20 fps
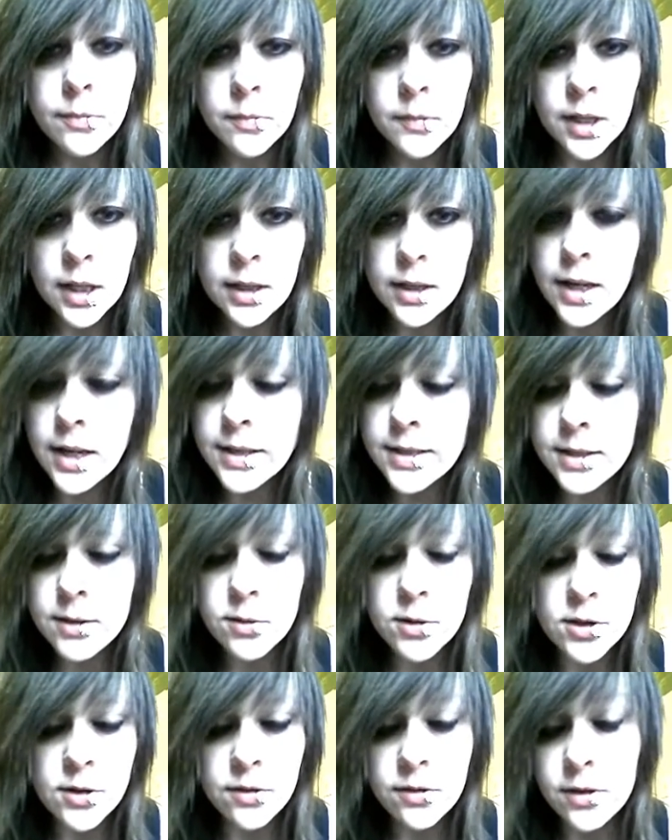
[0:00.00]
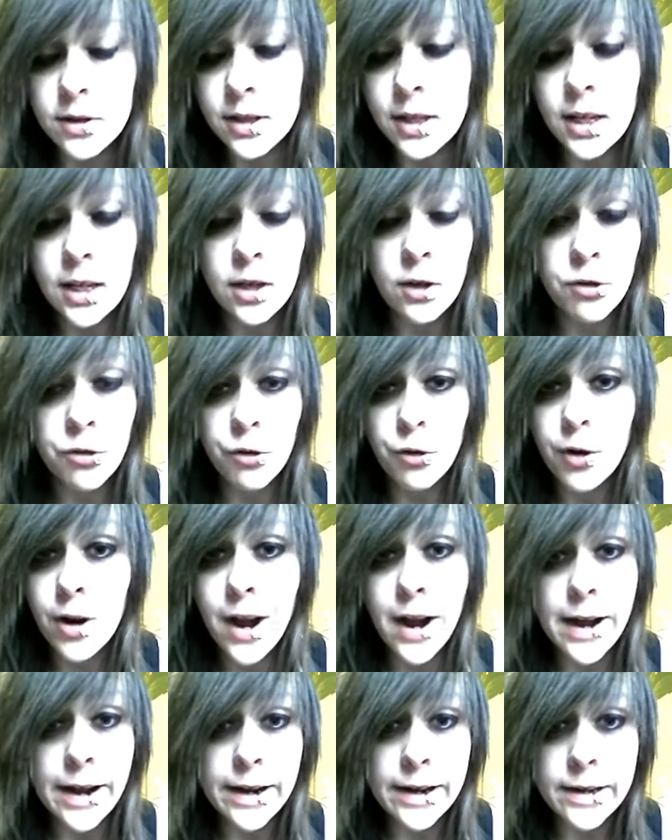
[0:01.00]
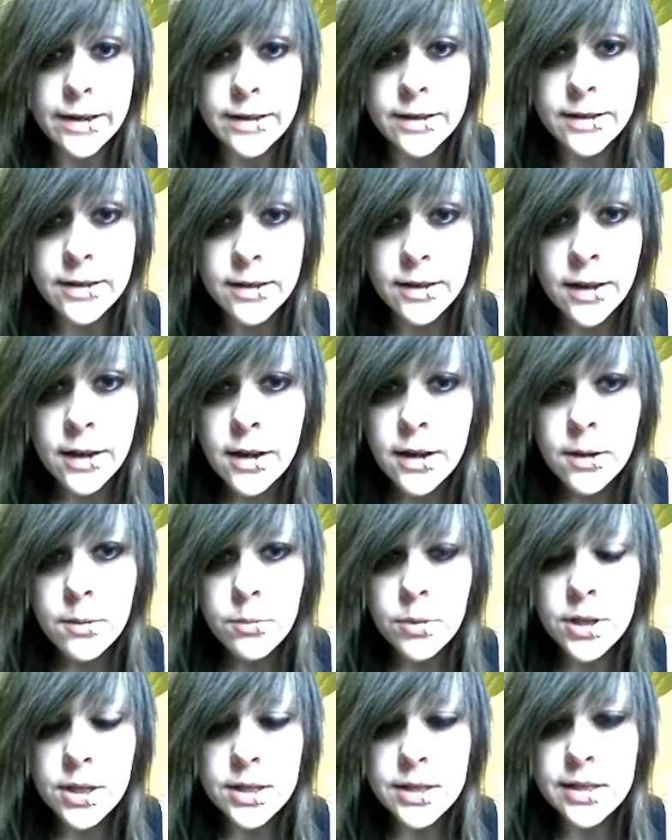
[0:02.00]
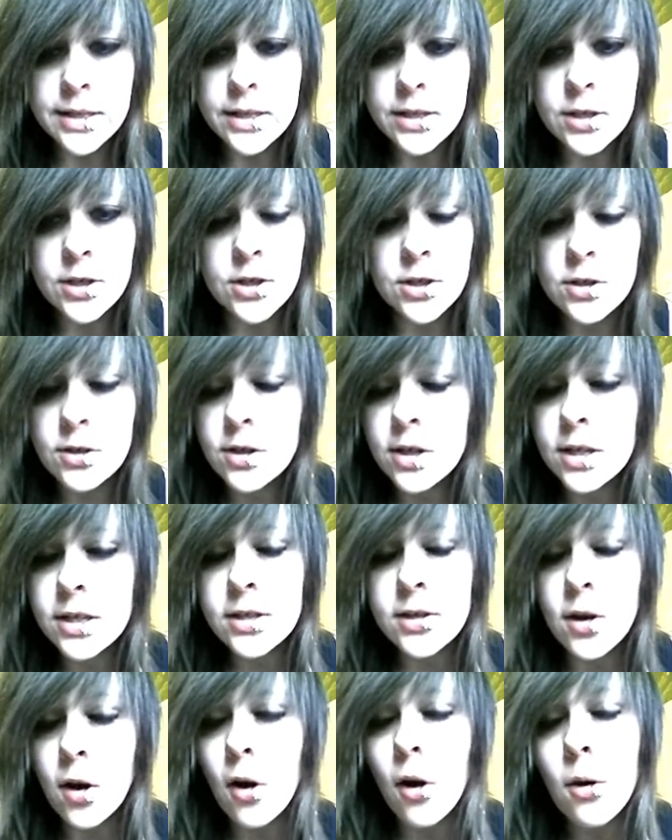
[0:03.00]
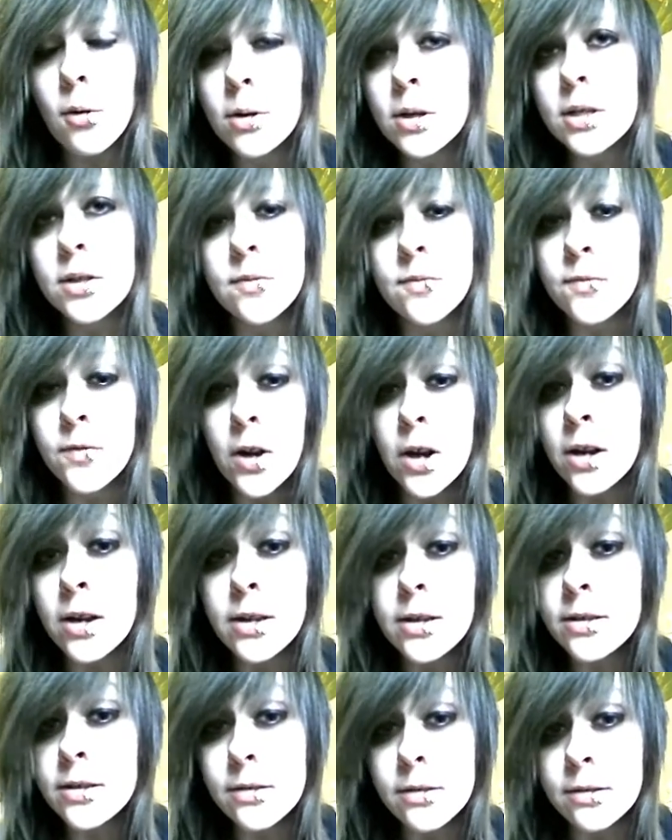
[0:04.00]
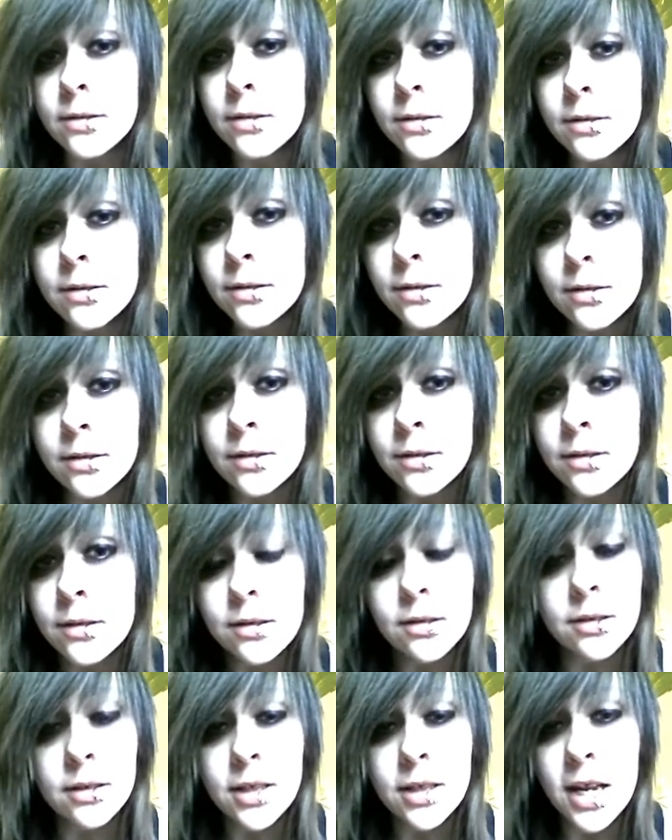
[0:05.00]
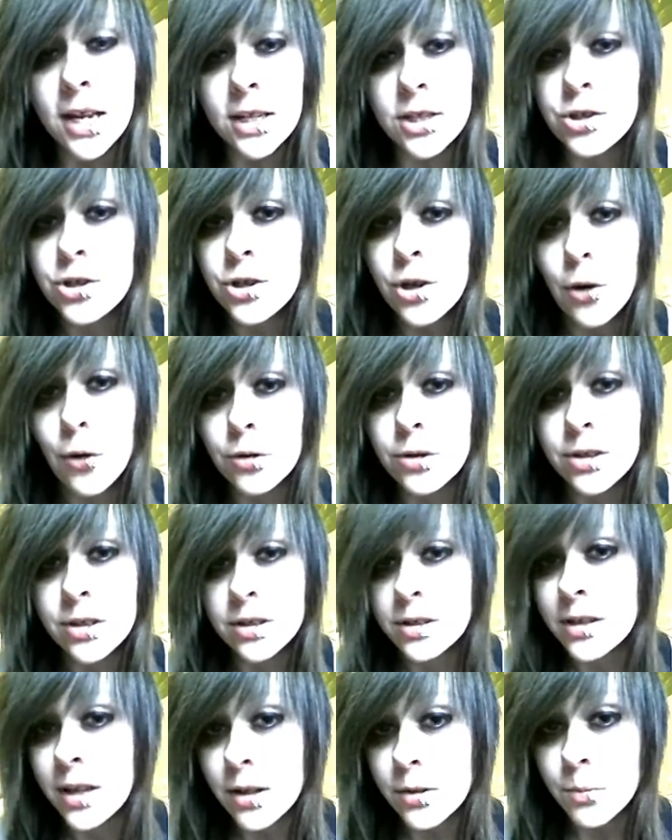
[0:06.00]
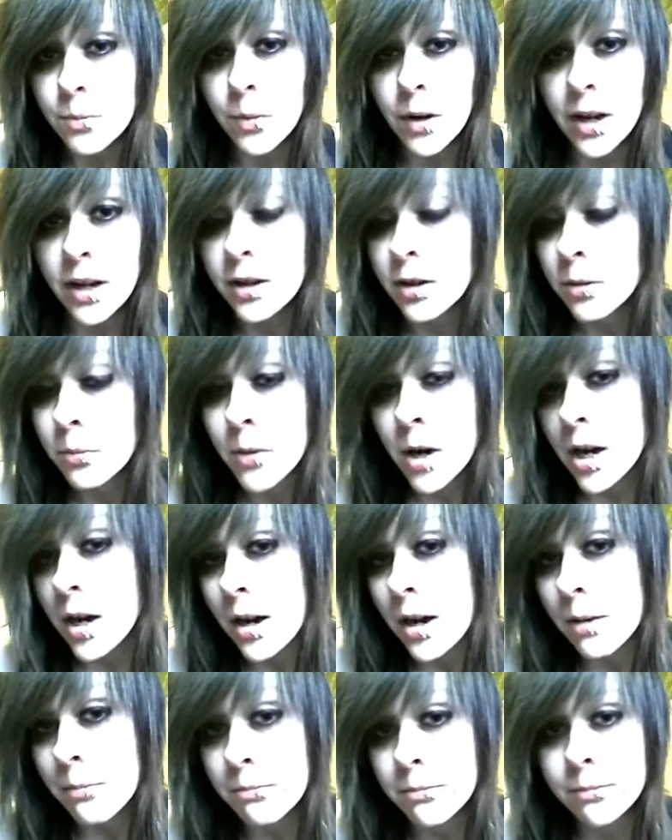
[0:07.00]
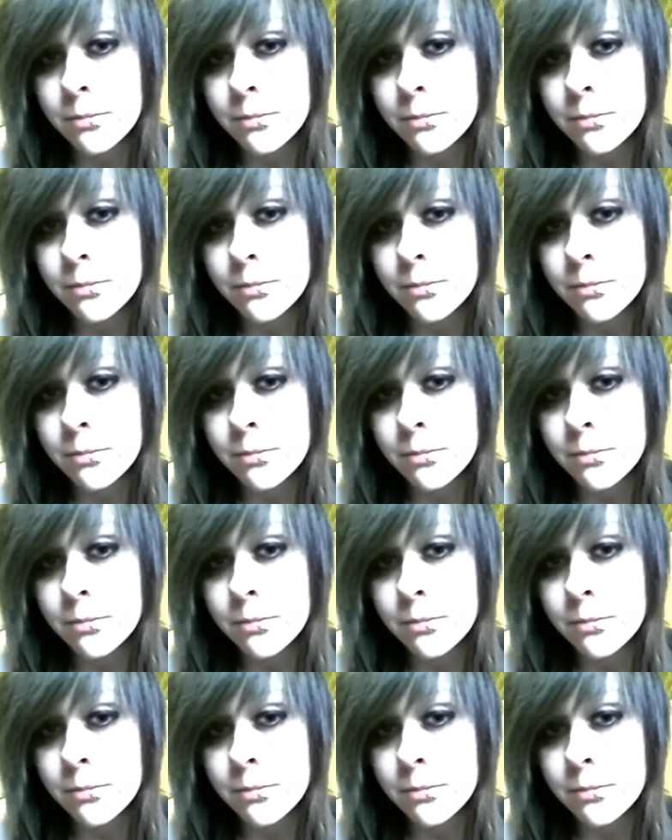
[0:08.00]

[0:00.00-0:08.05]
Yes, it was fucking grand. Because it's it's always fun getting choked to death by your mom.